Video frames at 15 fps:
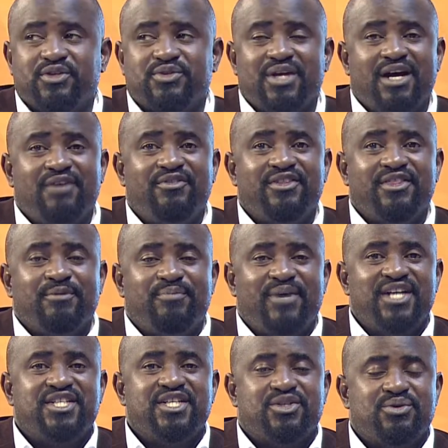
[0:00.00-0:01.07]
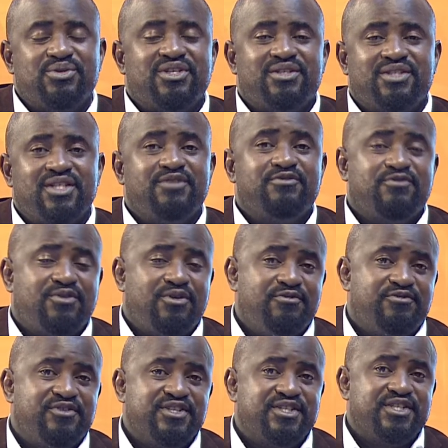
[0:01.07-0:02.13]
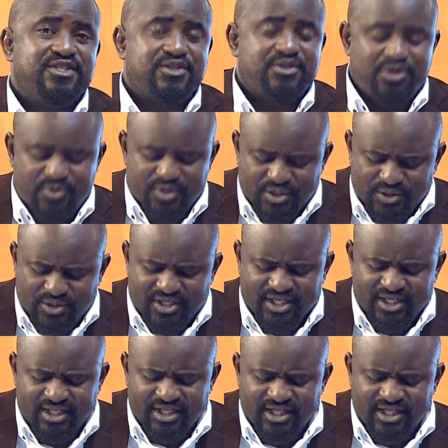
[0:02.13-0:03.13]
we're having the budget consultative conferences going on.